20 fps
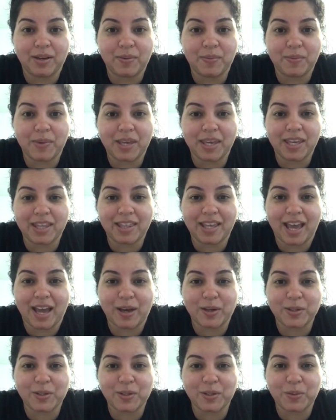making the
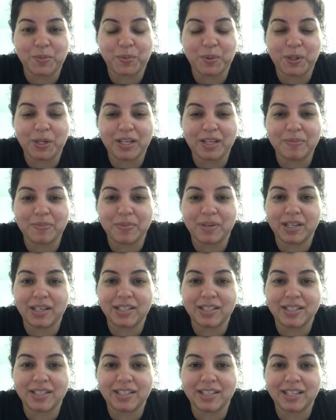house look pretty,
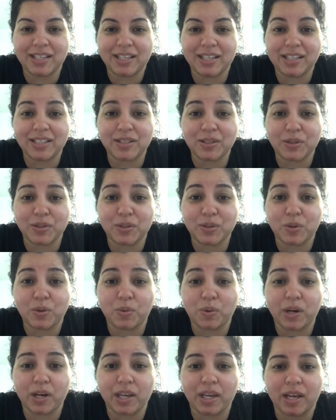but it's also a
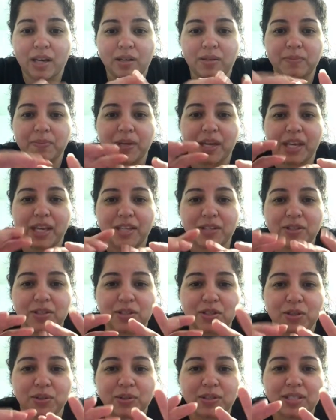workout. My hands are
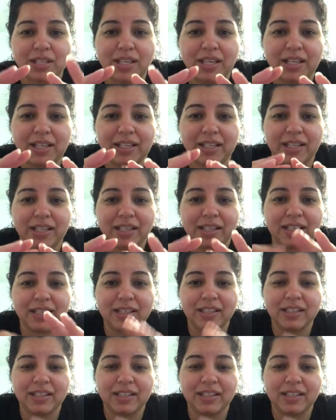still tingly.